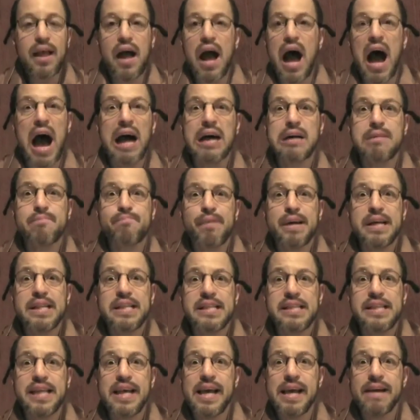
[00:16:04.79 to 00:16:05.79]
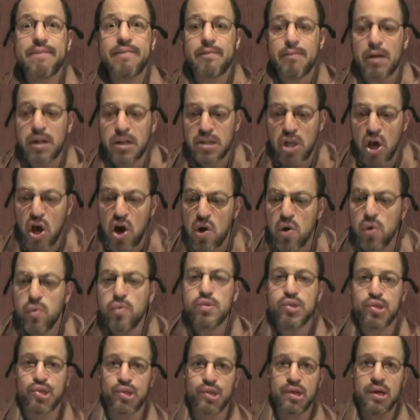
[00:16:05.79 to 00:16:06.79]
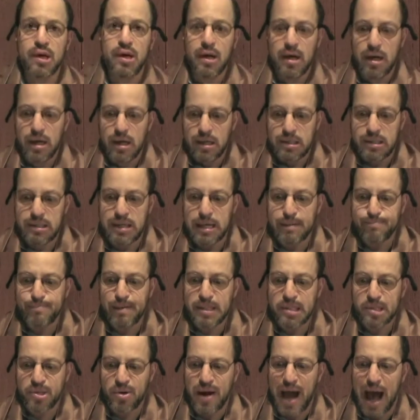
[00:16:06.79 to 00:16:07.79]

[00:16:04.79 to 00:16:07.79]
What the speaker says: "Unbelievable news," said Mr.